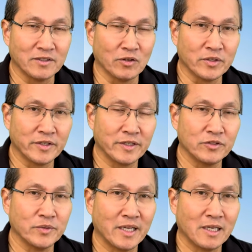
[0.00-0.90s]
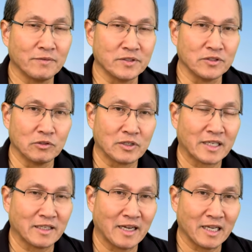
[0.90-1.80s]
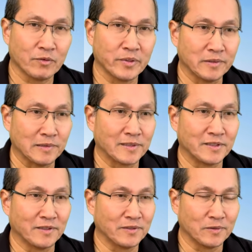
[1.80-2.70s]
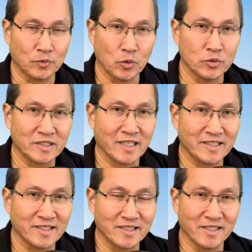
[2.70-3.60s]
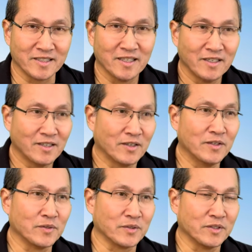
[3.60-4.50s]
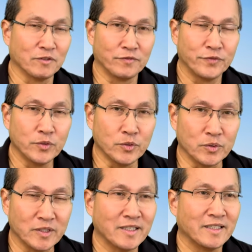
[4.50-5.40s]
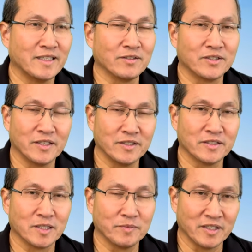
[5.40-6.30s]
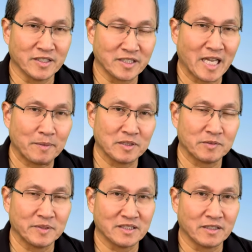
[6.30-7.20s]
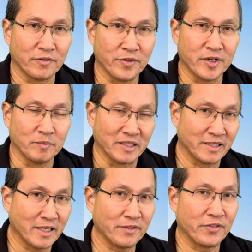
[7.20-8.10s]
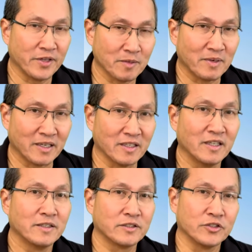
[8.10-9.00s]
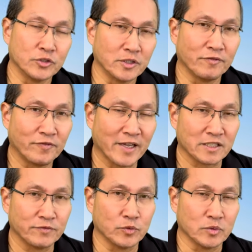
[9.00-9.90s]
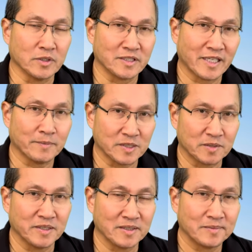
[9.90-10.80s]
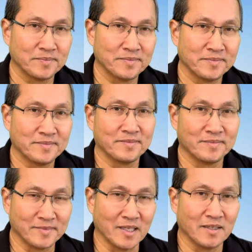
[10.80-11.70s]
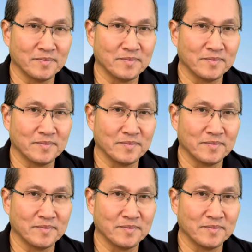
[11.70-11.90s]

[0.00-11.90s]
The only thing you have is you look on the highway, you look at the little road sign that says, oh, you know, food, and it'll tell you some of the establishments that are there. But again, think about it, they're usually fast food establishments. Yeah.